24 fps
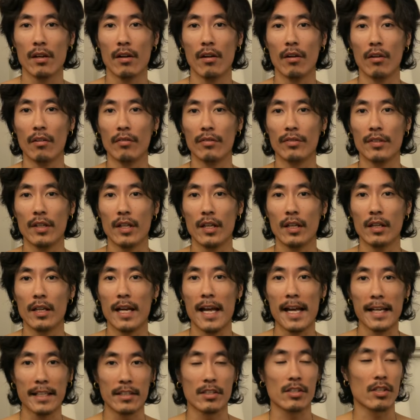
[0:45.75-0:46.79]
of
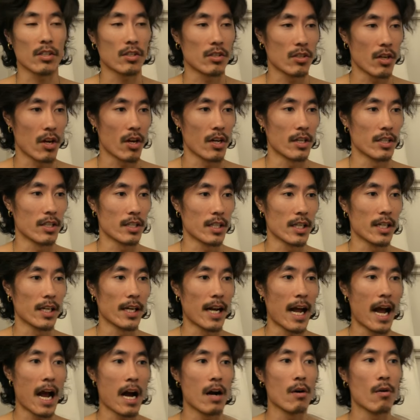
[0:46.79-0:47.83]
exercise
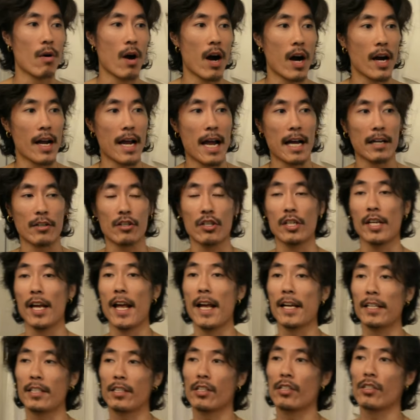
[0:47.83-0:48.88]
and how I actually
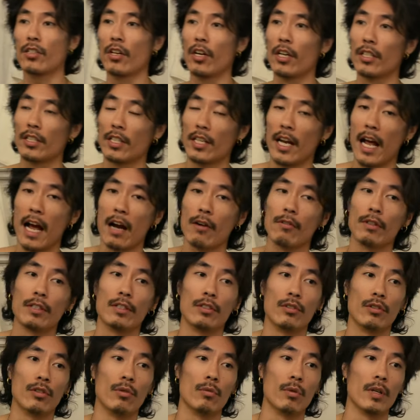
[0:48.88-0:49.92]
exercise and how I
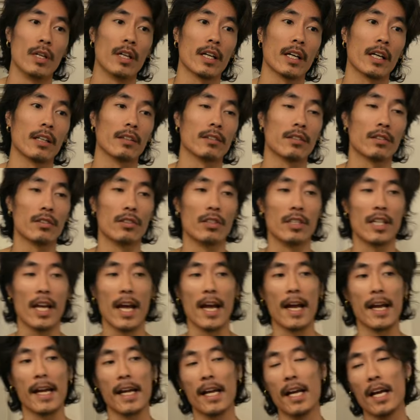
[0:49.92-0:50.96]
do the workout
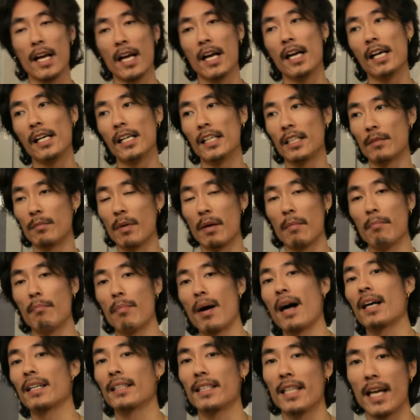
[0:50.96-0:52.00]
today is my
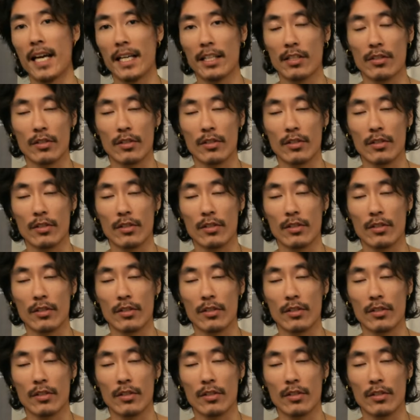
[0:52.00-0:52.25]
back day.